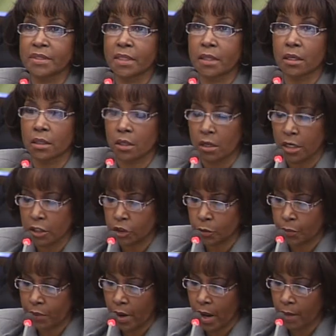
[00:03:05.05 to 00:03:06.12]
represent a
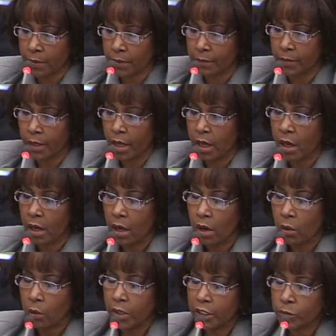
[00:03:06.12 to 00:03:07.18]
larger problem,
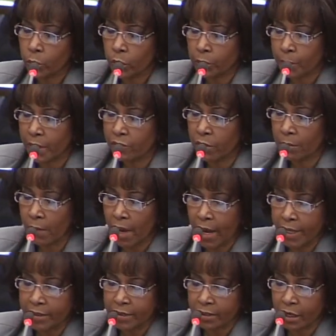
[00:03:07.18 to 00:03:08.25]
we would be
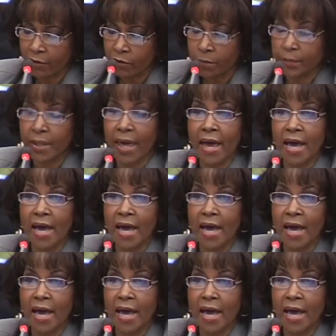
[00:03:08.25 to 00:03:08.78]
reminded of a